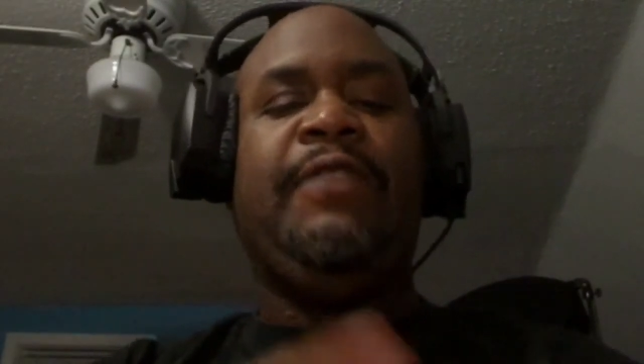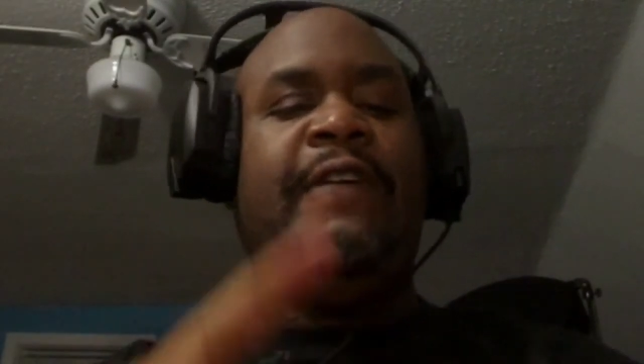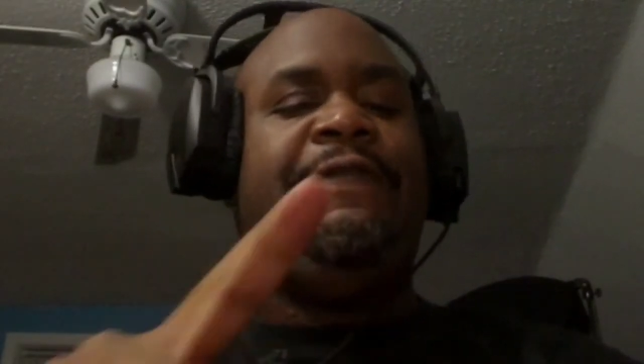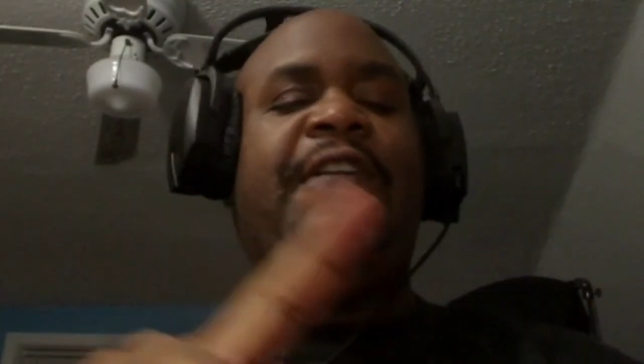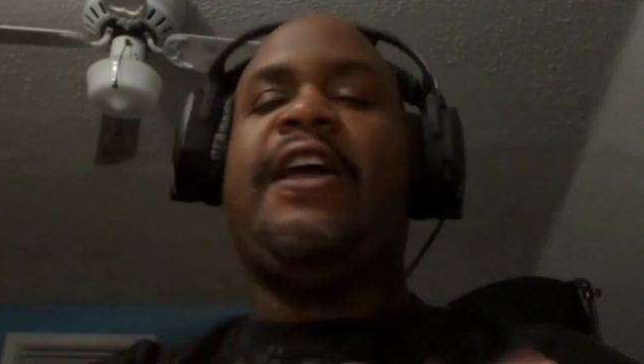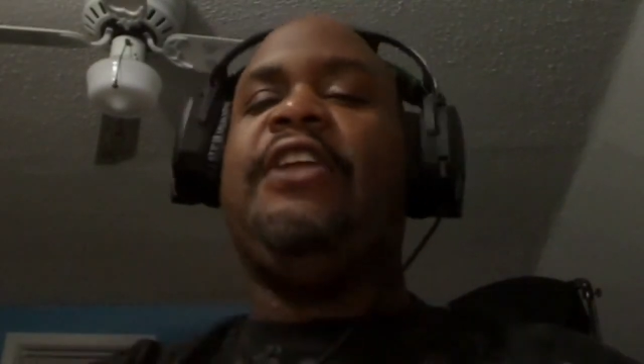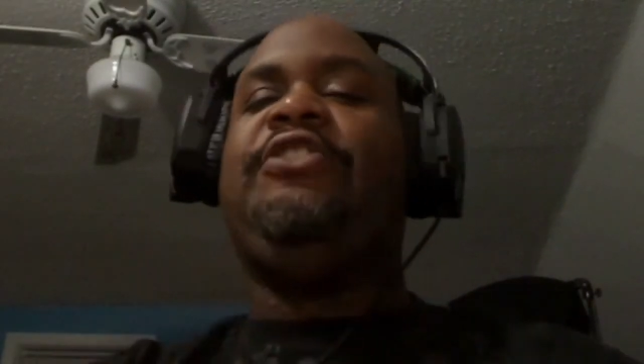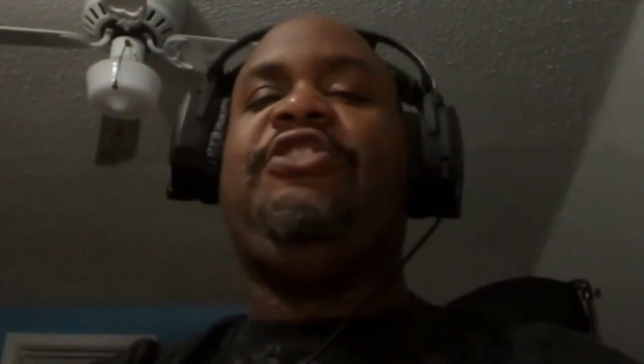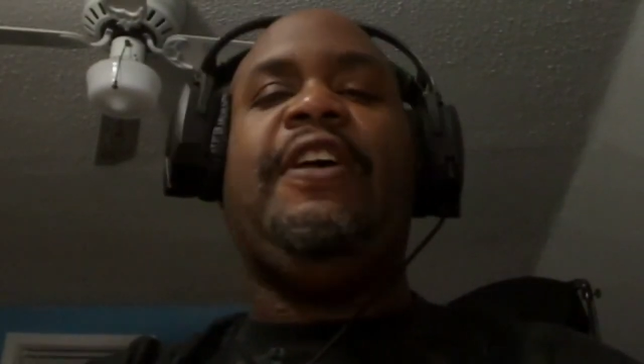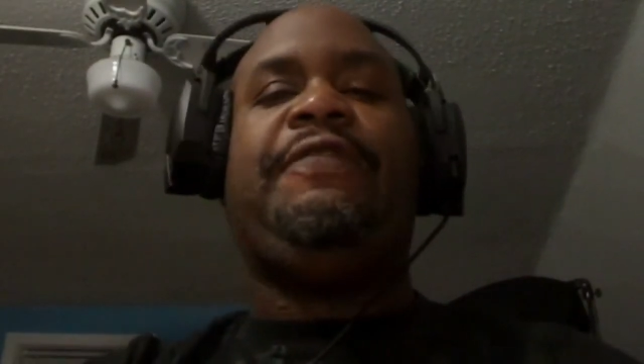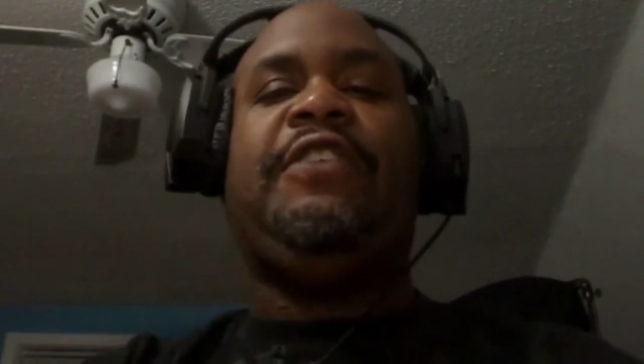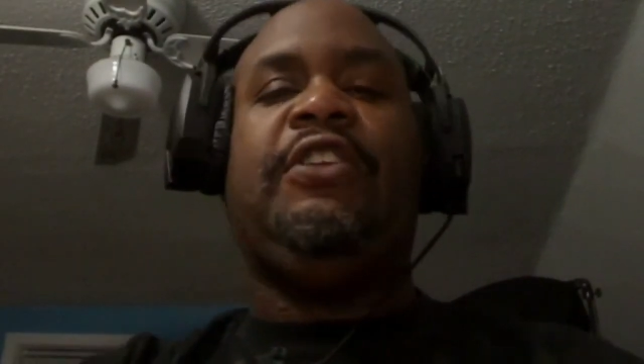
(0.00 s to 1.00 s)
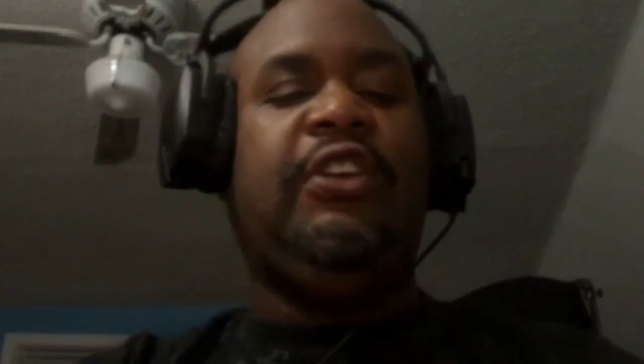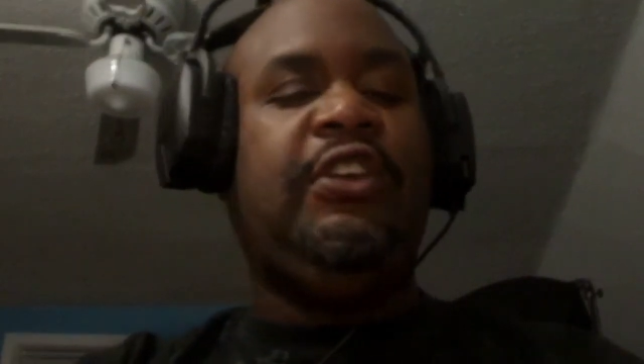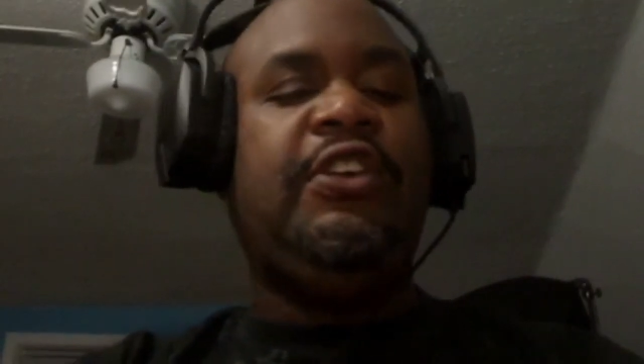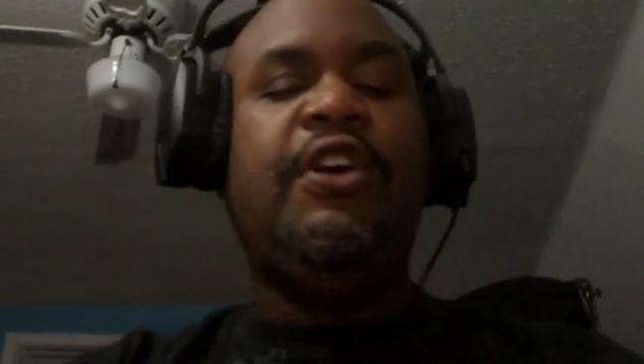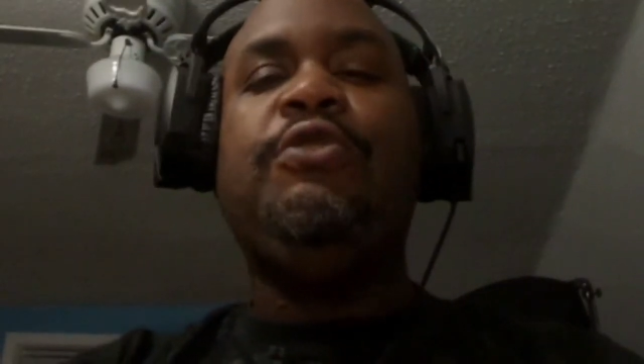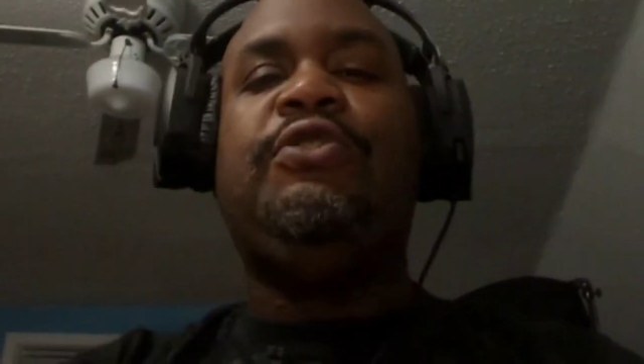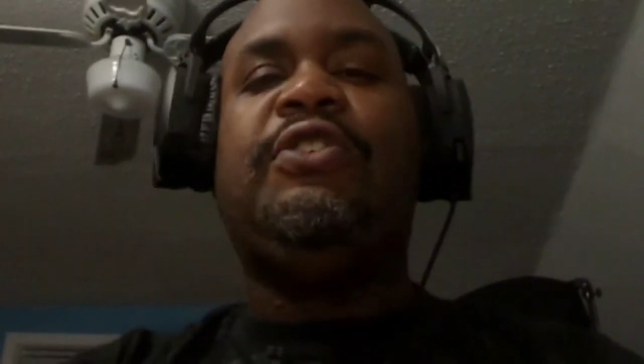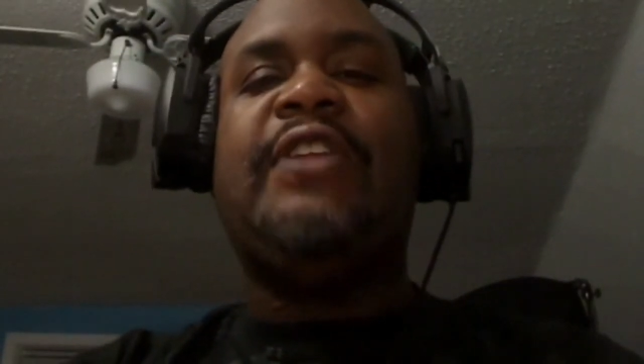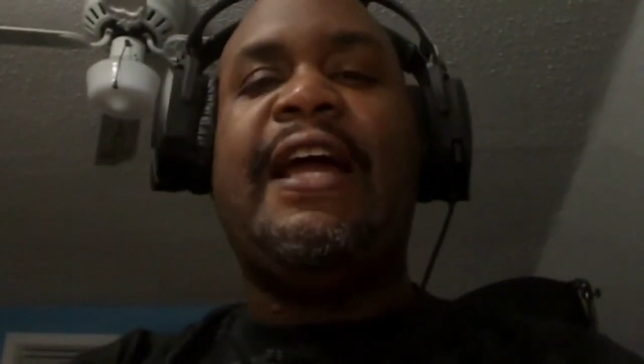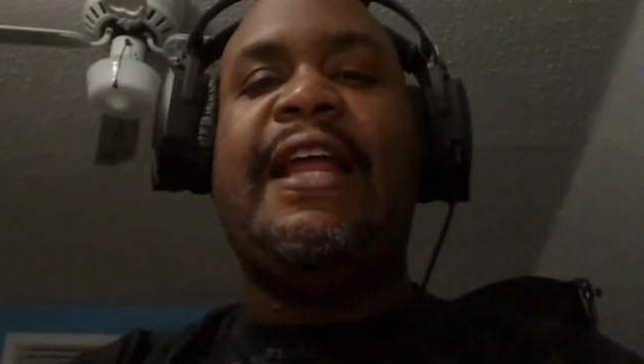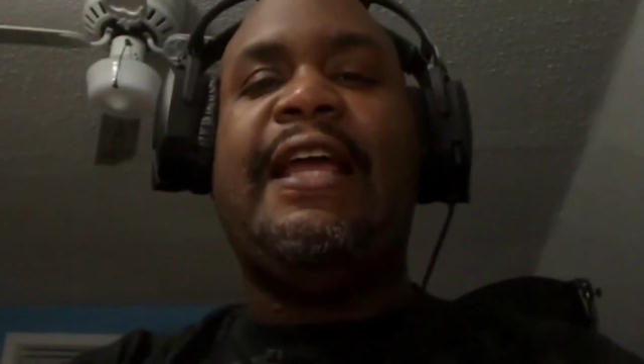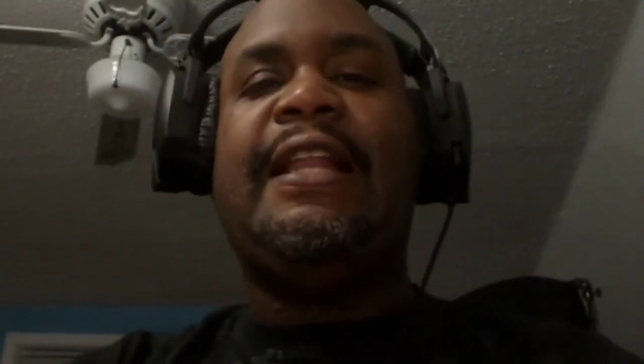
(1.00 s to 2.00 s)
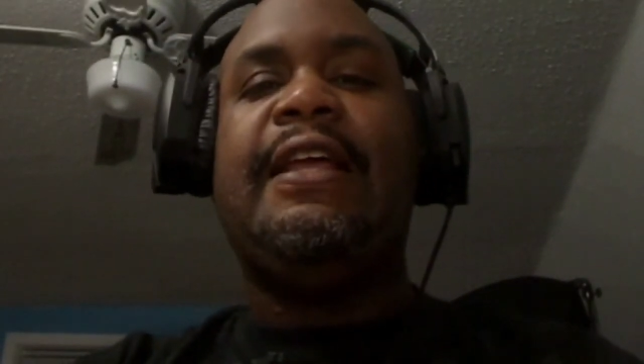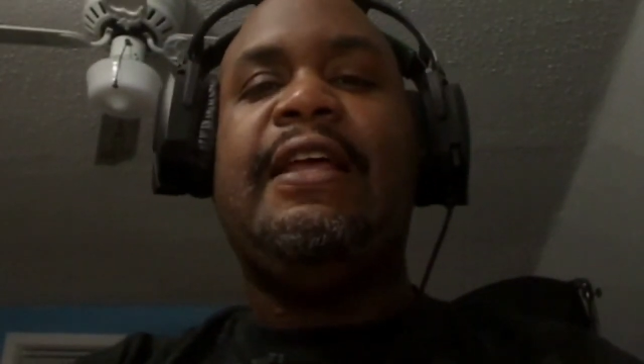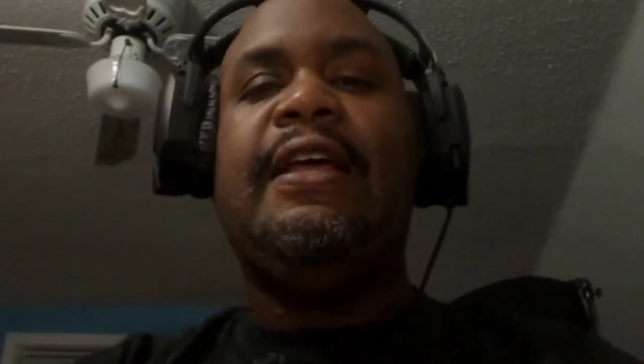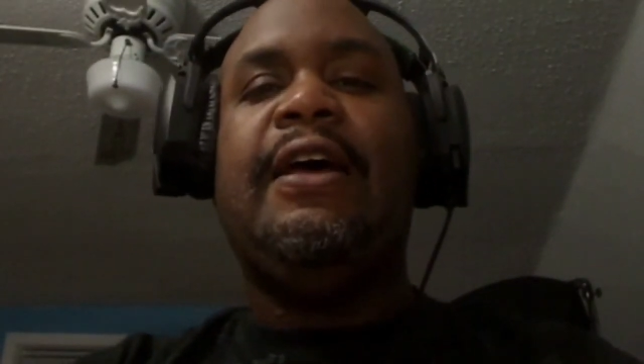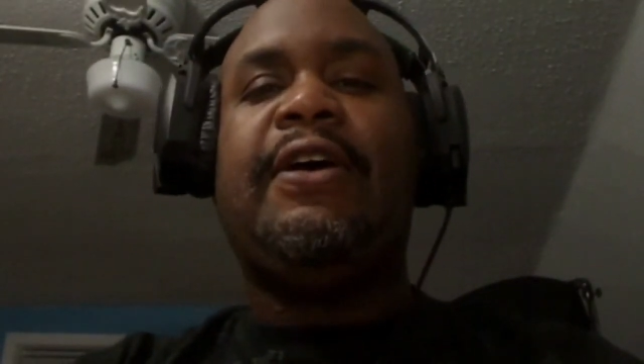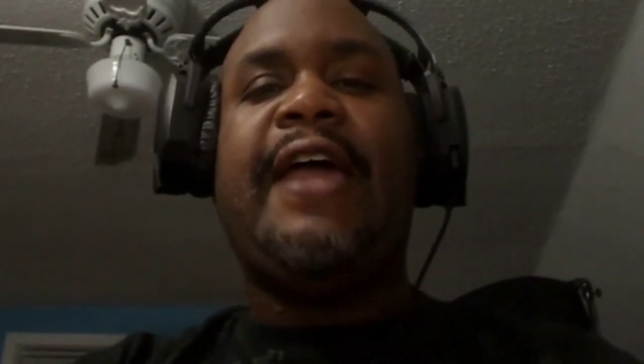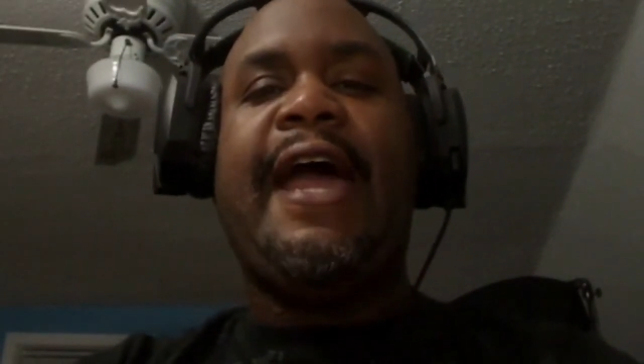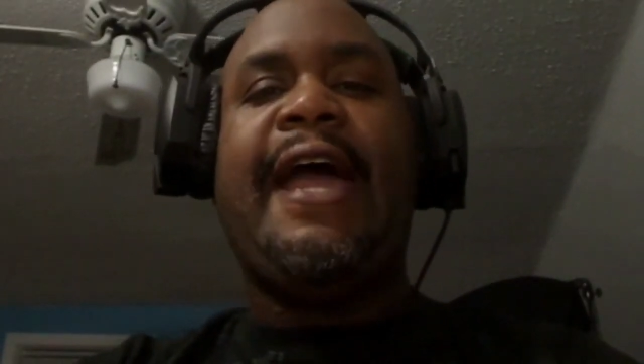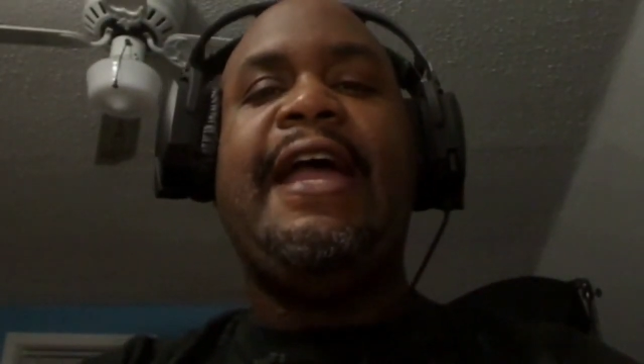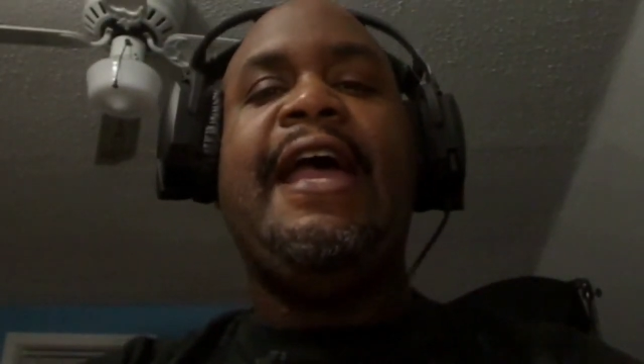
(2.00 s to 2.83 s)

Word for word: Fucking Shifted to You's done it. Okay?